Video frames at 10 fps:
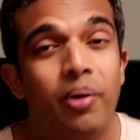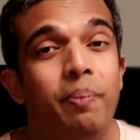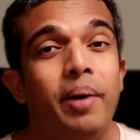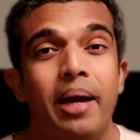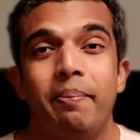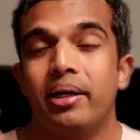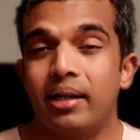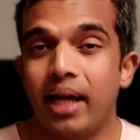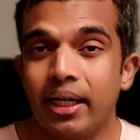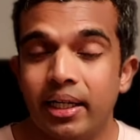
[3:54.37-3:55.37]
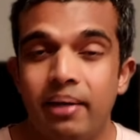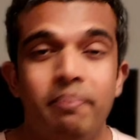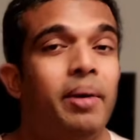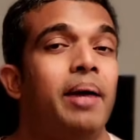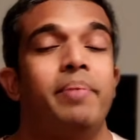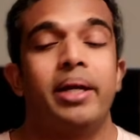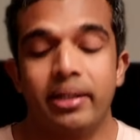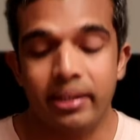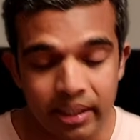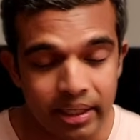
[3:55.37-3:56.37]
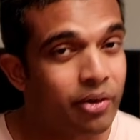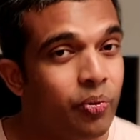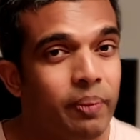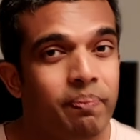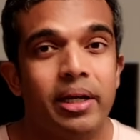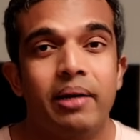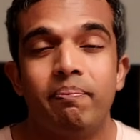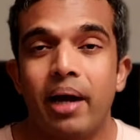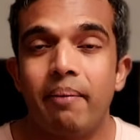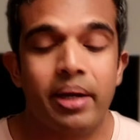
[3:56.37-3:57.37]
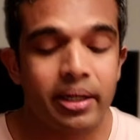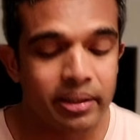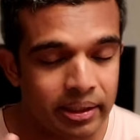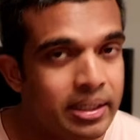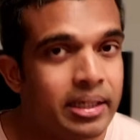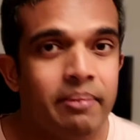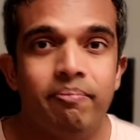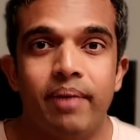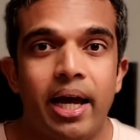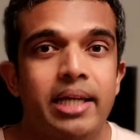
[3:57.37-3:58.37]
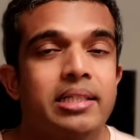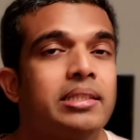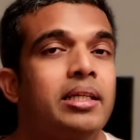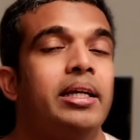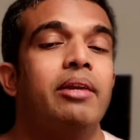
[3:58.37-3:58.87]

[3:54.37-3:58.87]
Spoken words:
or buy better lighting, buy better equipment, buy better mics.